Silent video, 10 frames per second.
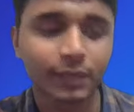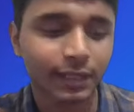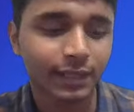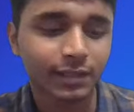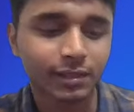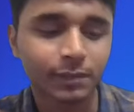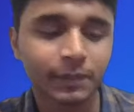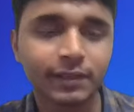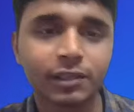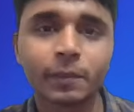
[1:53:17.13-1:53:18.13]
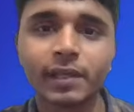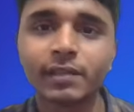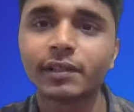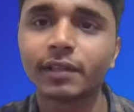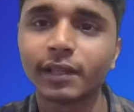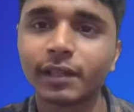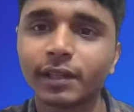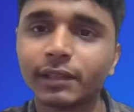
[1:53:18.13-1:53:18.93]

Okay, let me just paste it again.